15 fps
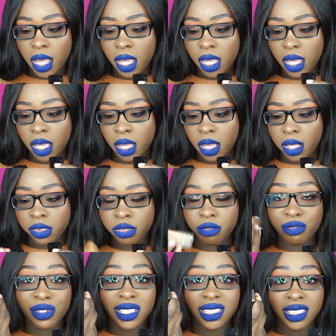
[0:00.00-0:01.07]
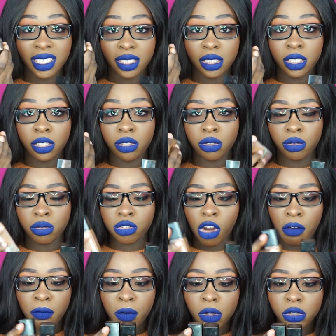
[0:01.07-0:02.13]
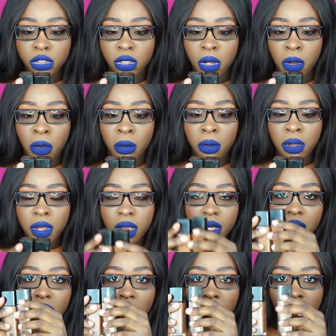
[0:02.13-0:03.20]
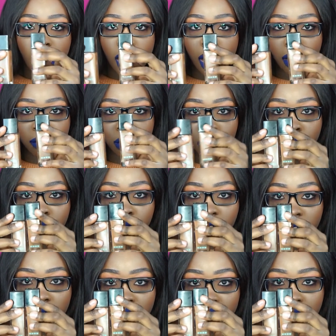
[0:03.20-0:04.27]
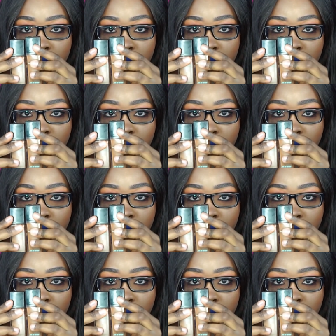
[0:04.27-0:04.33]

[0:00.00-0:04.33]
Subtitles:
and 362 Truffle, so I have 2 shades